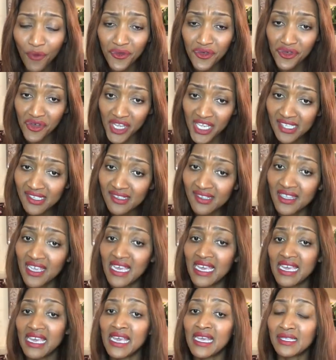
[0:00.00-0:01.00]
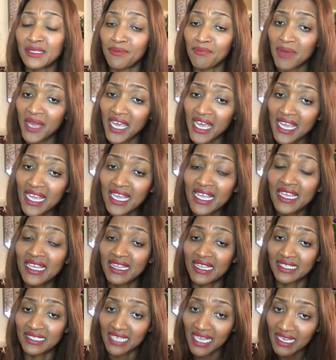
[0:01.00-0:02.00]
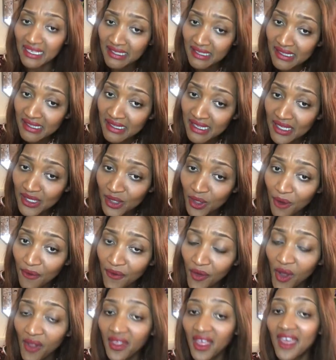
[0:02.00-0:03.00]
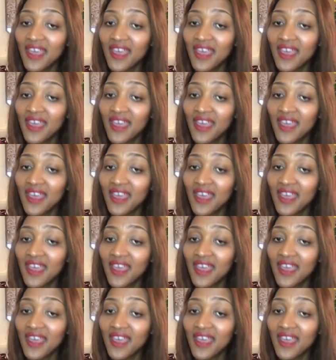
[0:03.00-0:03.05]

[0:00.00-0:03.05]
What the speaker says: rates, is he paying the taxes and so forth.